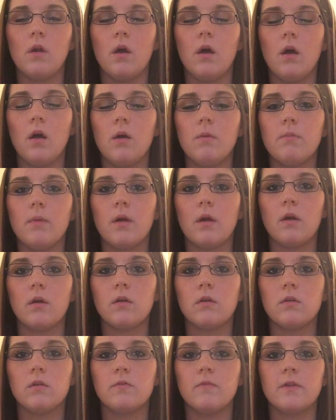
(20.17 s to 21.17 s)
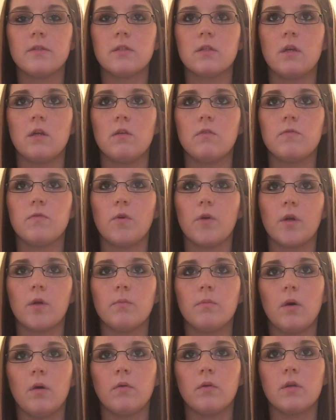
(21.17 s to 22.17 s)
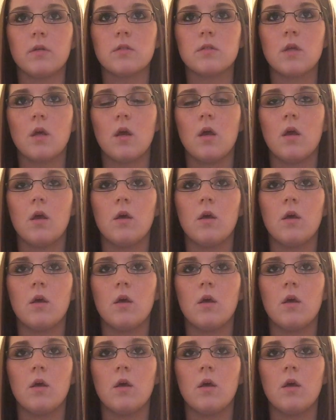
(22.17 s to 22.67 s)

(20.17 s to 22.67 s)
My article investigated 4 components,